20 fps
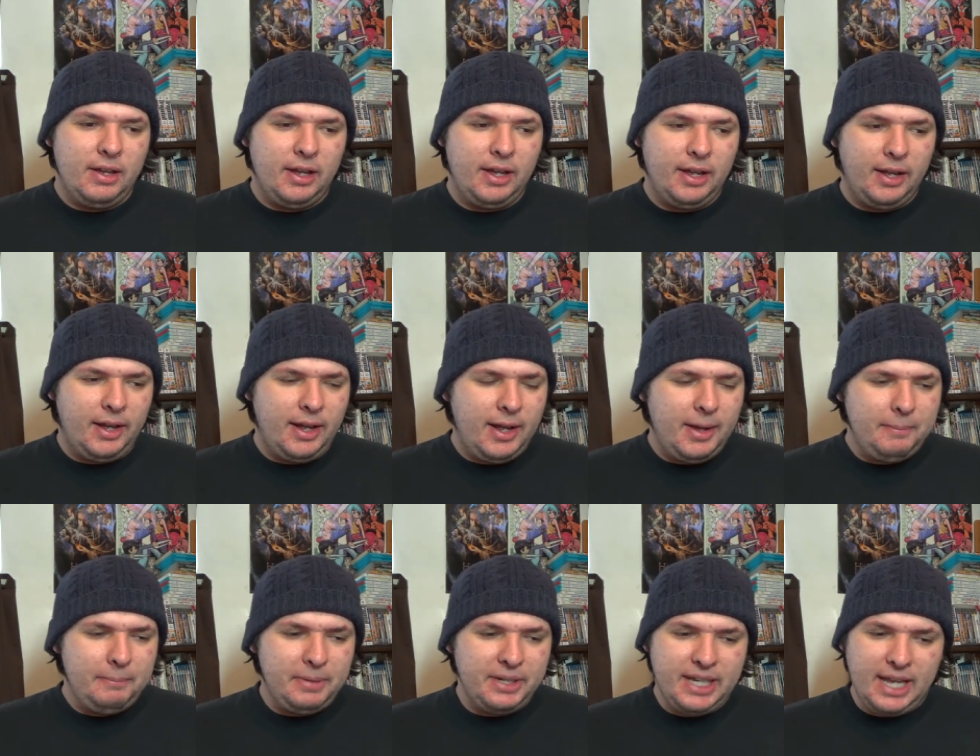
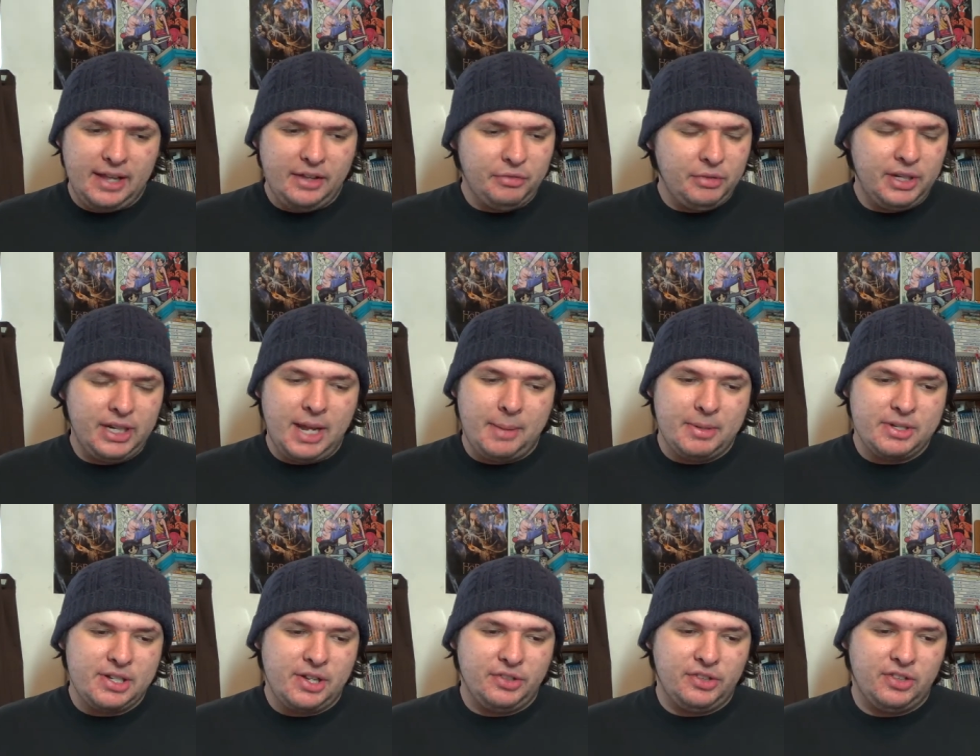But yeah, there's really not
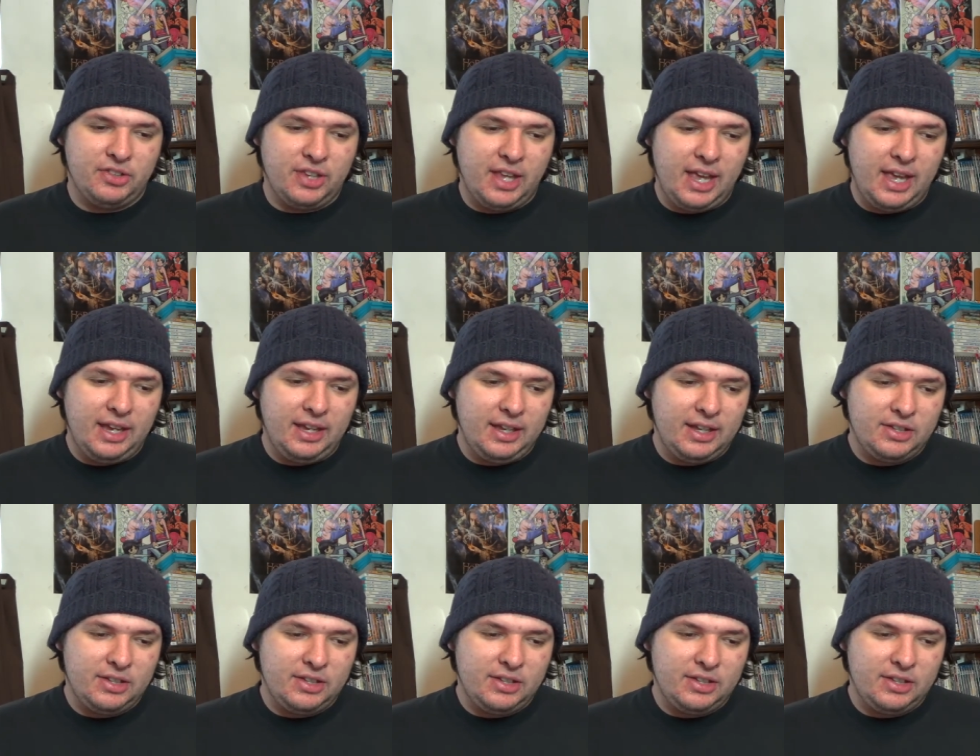much else to say.